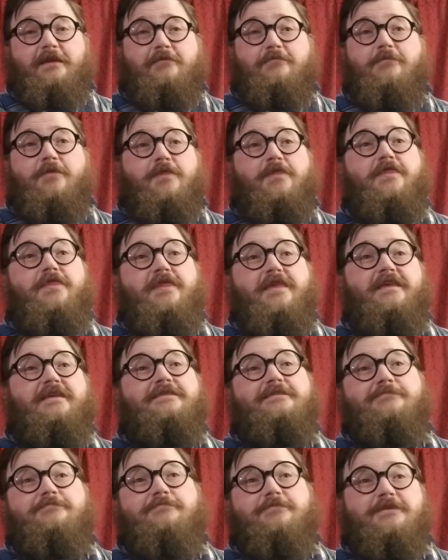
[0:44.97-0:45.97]
this
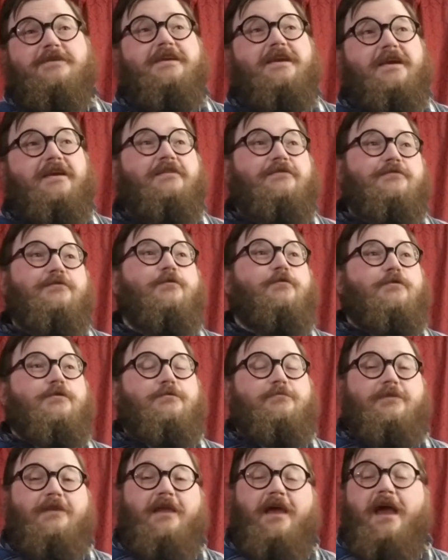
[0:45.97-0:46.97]
particular
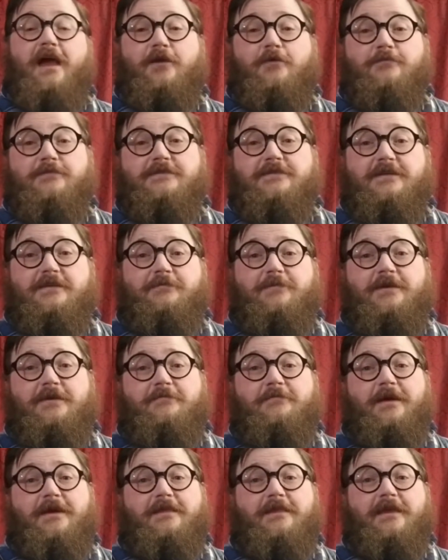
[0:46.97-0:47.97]
horrible act was committed
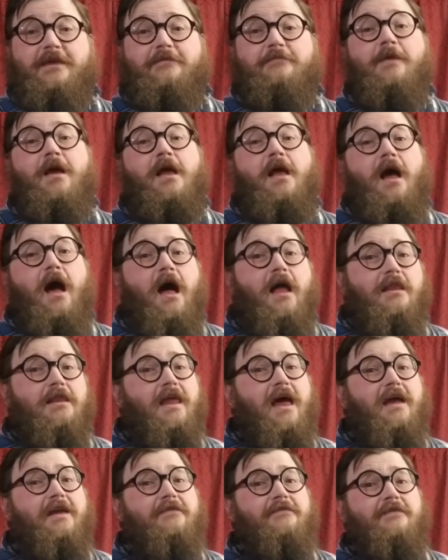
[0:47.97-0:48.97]
by them. A
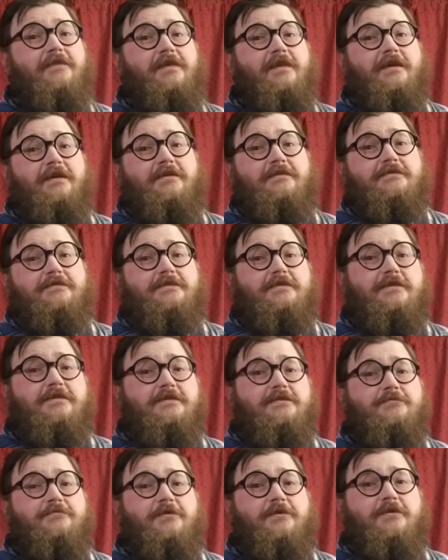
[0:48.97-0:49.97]
lot of things in this
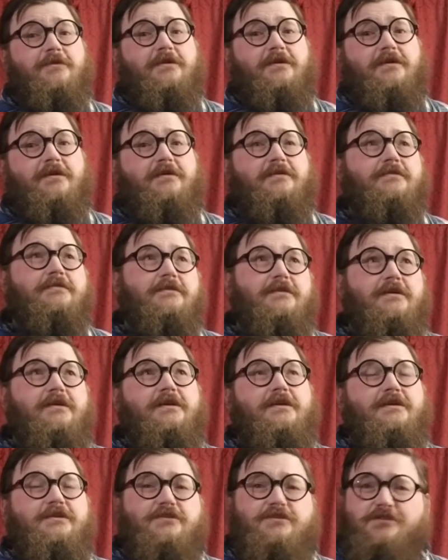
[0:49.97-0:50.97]
book are
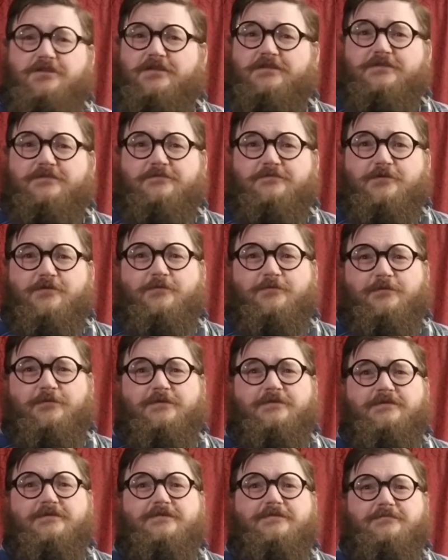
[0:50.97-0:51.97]
just
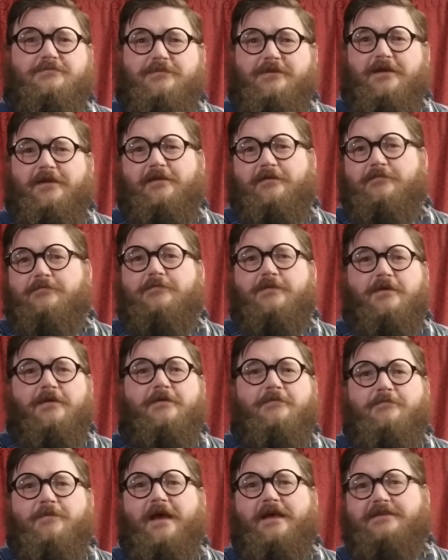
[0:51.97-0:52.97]
rumors,
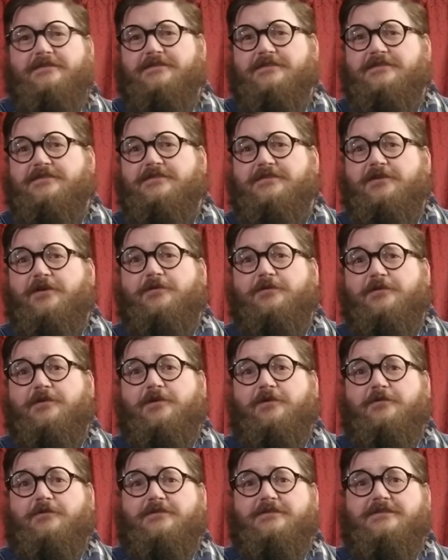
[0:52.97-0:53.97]
peasants
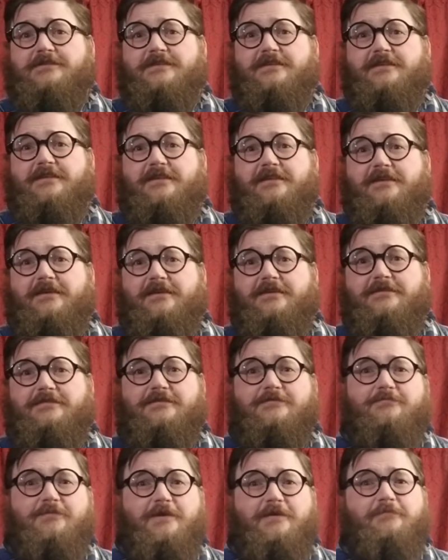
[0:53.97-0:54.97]
noticing things,
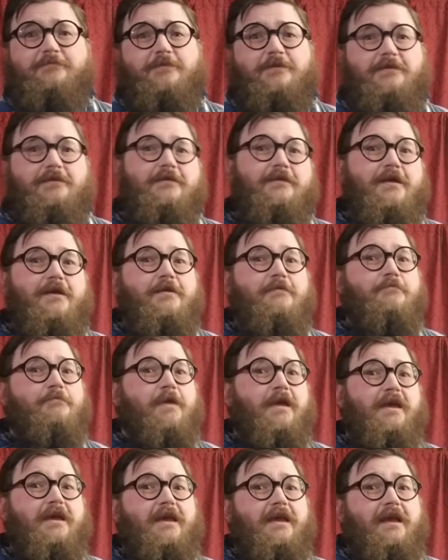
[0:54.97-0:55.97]
people
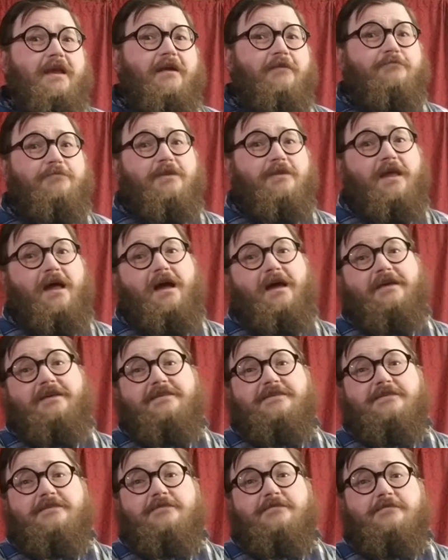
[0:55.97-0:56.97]
making up
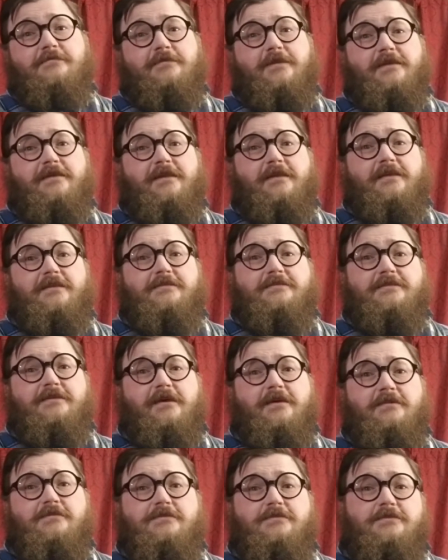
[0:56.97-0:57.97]
lies and
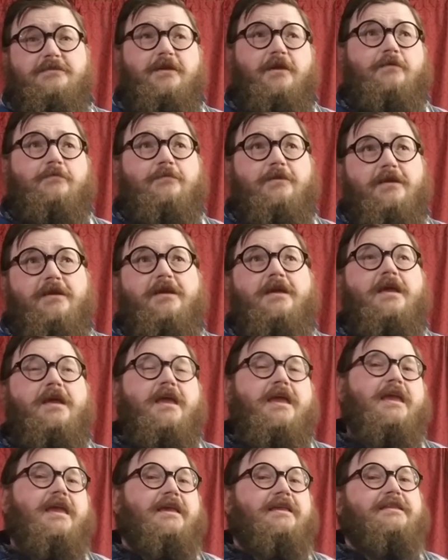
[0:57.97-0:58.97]
such. So
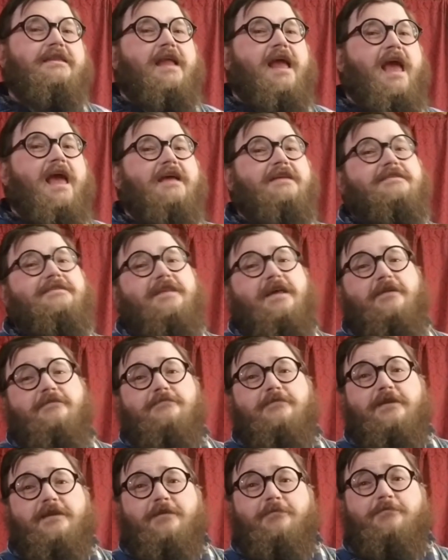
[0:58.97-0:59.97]
it has that
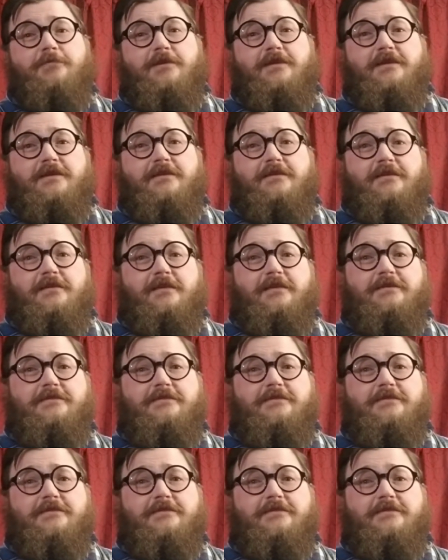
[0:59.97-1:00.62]
real political